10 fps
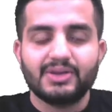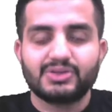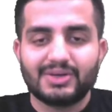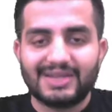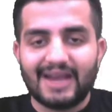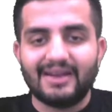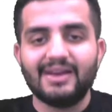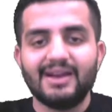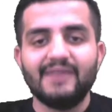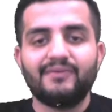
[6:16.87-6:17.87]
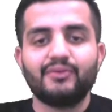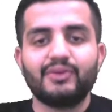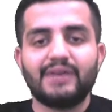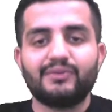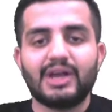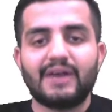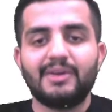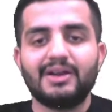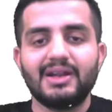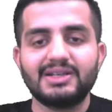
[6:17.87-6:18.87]
so technically, if it would have
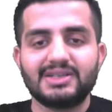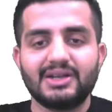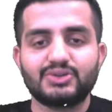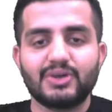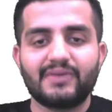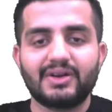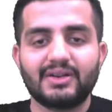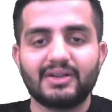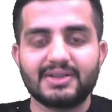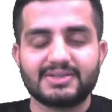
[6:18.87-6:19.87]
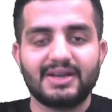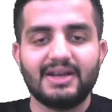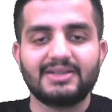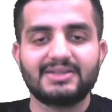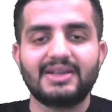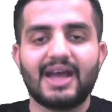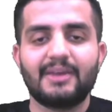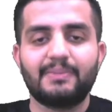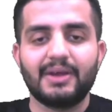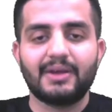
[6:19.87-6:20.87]
been list, it should have returned this, right? This
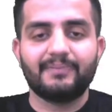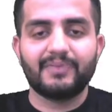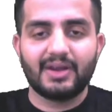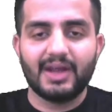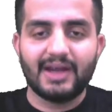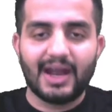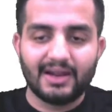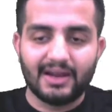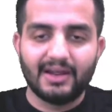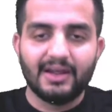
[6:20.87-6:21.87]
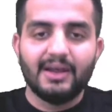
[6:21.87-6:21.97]
entire pair, right? Ideally.